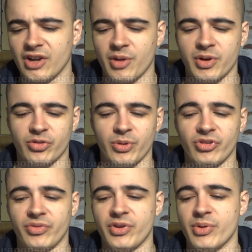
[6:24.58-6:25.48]
I mean, I suppose
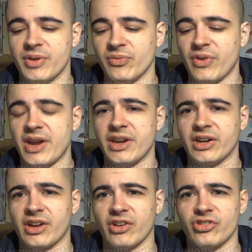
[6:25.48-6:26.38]
if you were invading
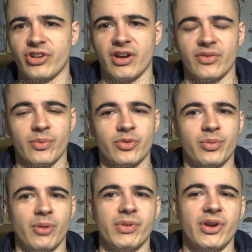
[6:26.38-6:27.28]
the country afterwards,
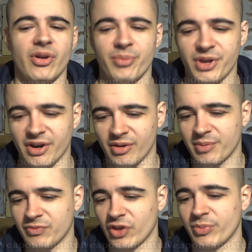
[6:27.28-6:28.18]
probably not, but, you know,
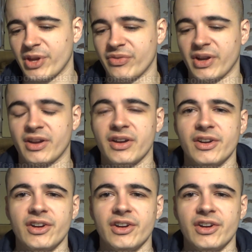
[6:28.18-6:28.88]
it does make you think.